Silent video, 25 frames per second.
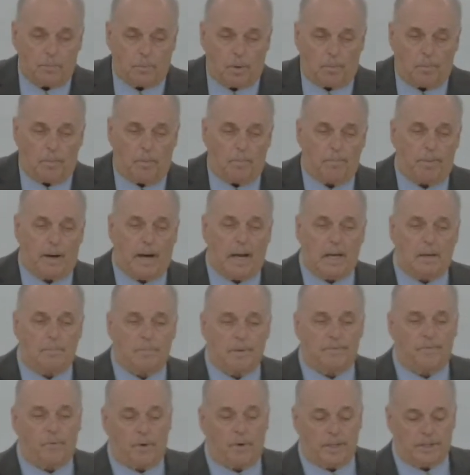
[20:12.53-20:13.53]
Well, Pilate,
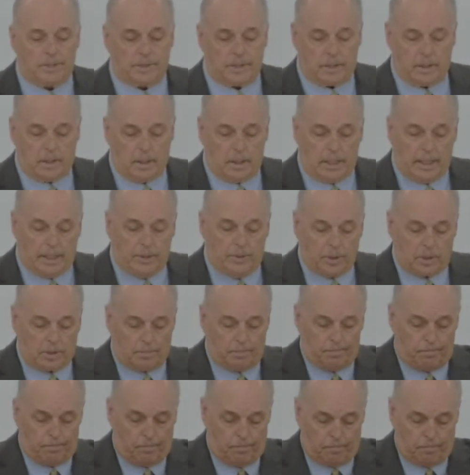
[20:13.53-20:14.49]
before he said, he took a